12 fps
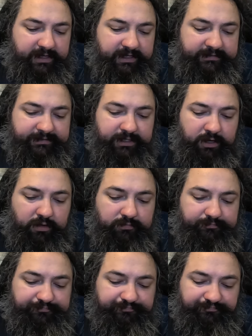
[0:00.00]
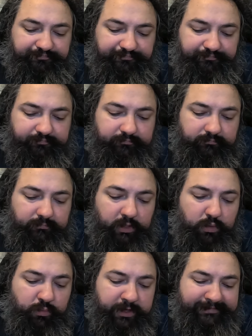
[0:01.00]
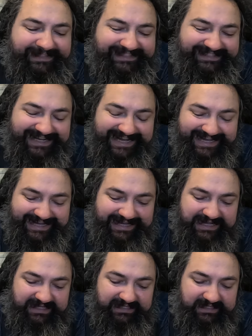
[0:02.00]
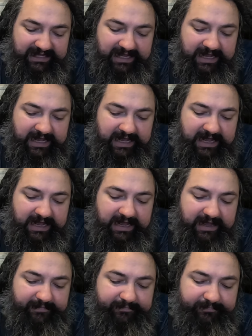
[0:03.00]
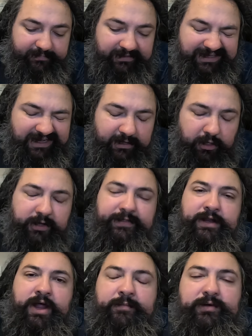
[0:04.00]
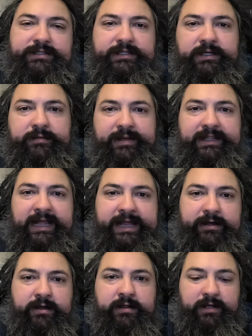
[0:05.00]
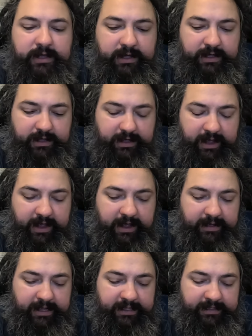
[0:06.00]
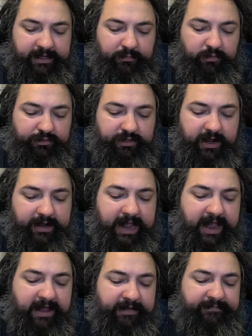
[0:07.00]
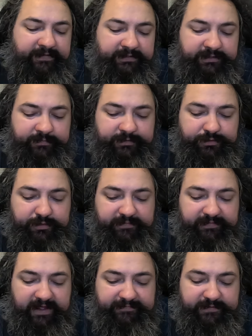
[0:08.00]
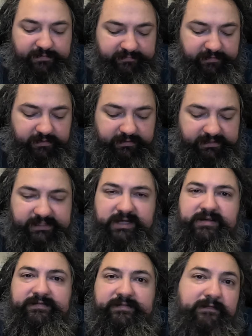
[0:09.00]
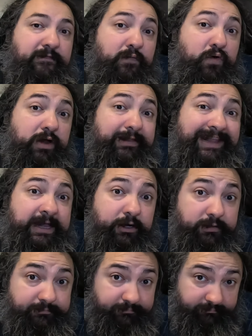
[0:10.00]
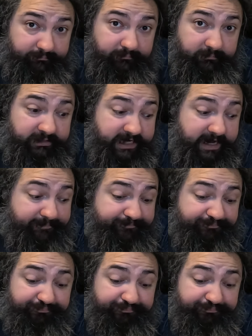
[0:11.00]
And so we'll see, take a look at the numbers a little bit later. And then we'll try to have some sort of leftover stuff for later today.